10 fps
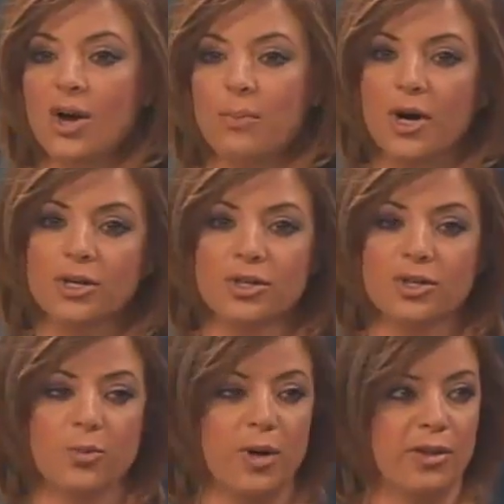partnered
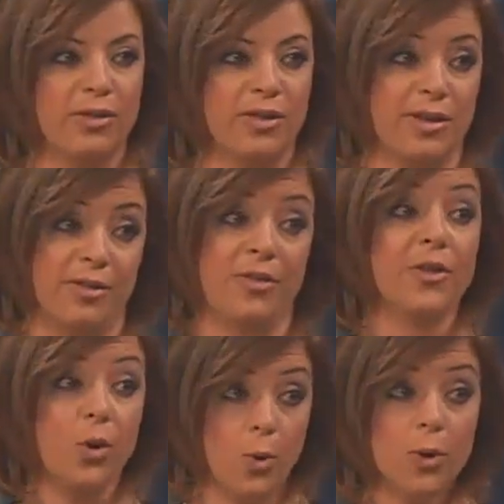with
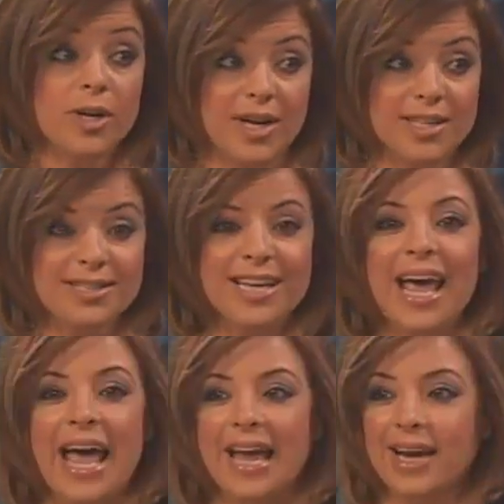the Hornet
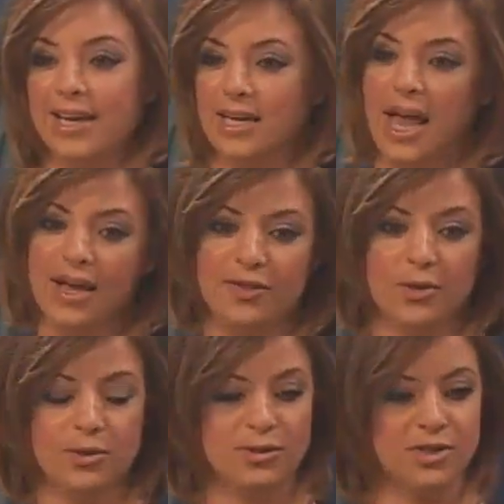and had
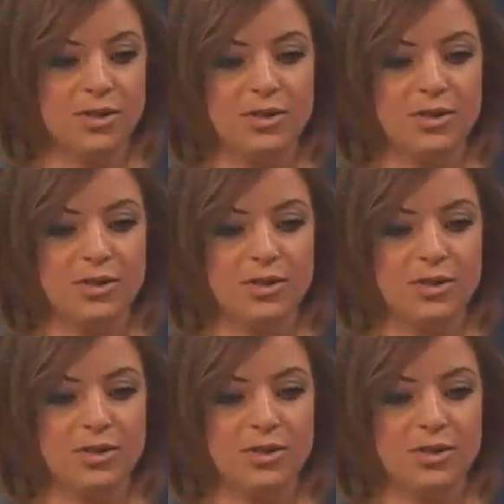those